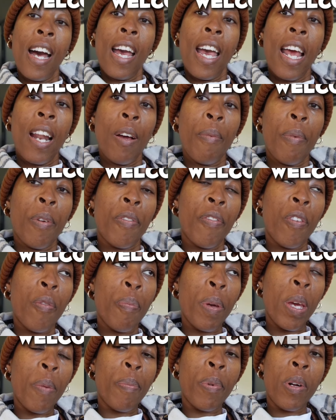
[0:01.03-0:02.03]
Hello beautiful
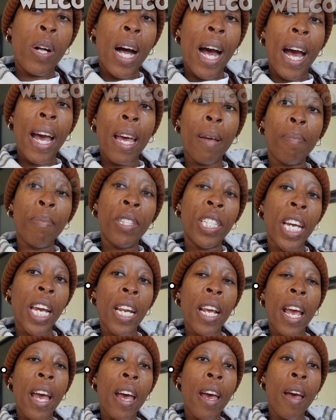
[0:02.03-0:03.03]
people, I am
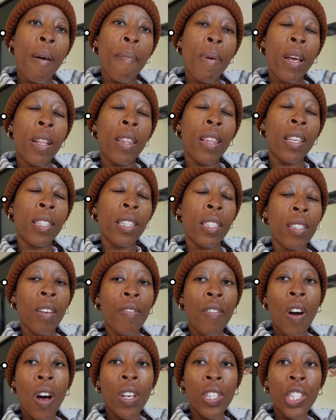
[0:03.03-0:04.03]
Jane.M and this is of
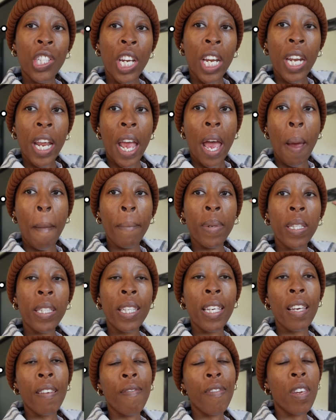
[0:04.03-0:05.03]
course Jane.M
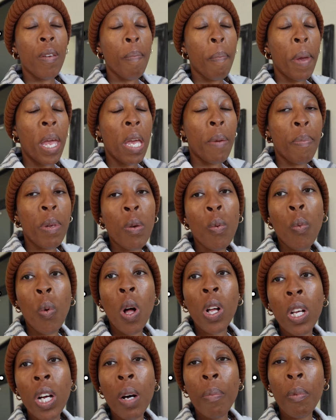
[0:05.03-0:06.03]
TV baby.
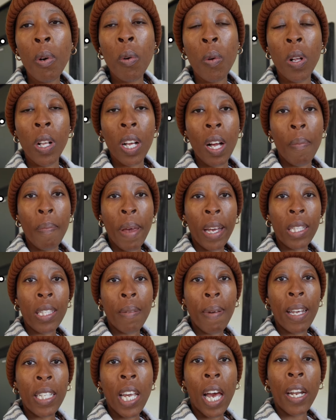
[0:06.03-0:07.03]
Welcome or welcome back to
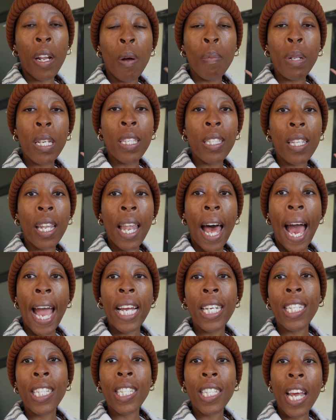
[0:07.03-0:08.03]
my channel. Please like,
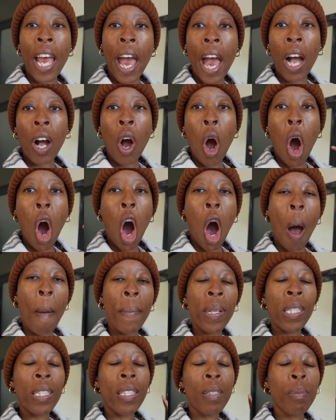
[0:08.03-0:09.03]
share,
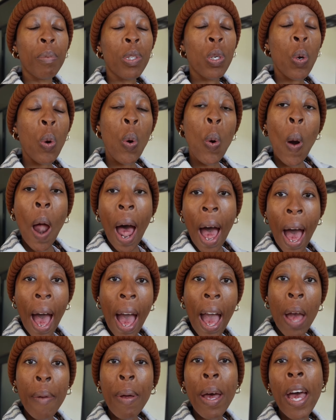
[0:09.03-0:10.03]
comment,
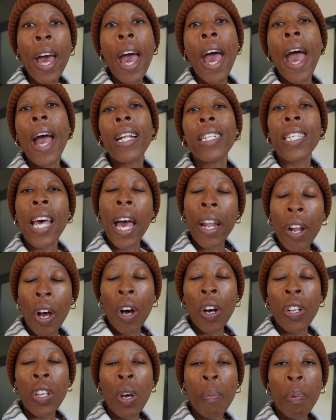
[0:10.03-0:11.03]
subscribe, turn
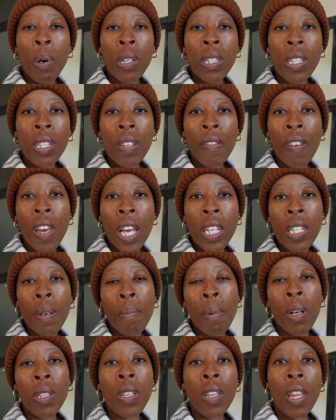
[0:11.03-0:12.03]
on your post notification
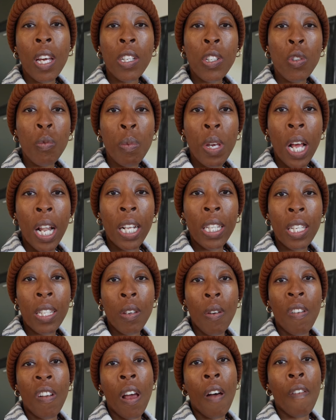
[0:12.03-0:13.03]
bell so that you'll be alerted
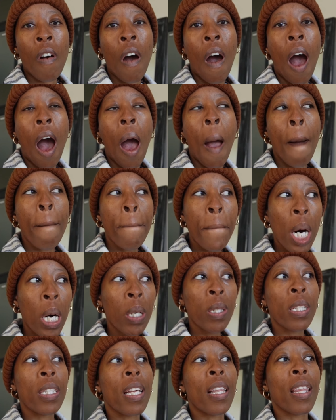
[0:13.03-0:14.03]
whenever I
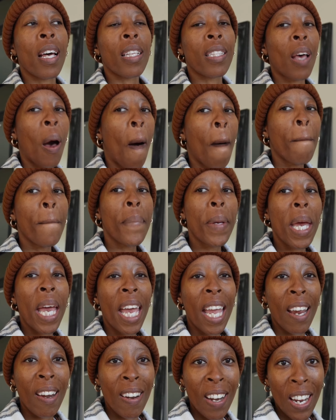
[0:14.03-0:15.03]
post, and that's on
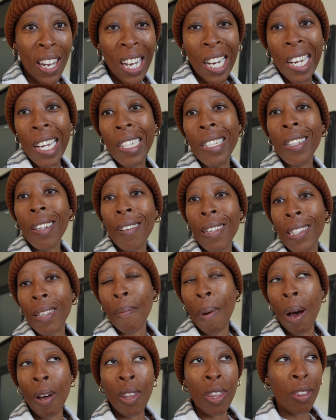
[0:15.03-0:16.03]
period. So it's a
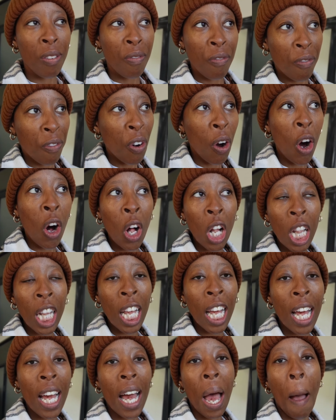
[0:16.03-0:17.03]

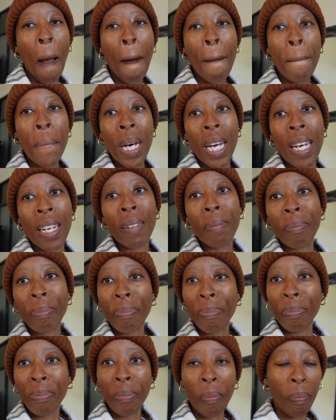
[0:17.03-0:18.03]
mouthful, but
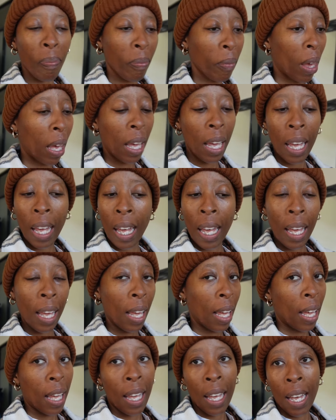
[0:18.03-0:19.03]

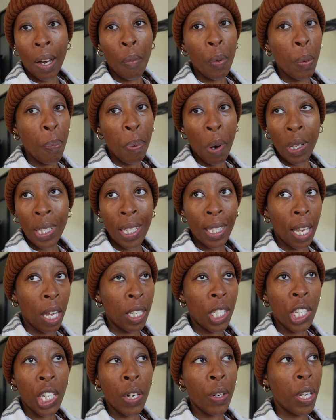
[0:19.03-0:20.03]
we bosses out
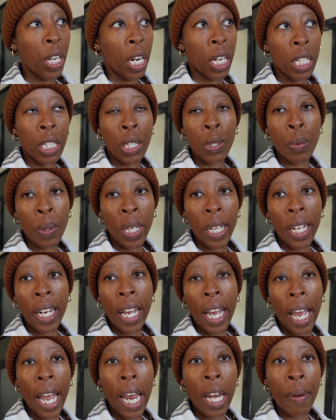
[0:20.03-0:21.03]
here, gotta do it.
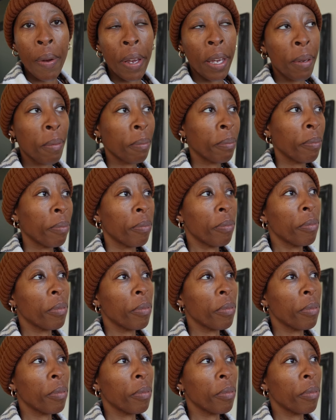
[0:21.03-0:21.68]
Anyway,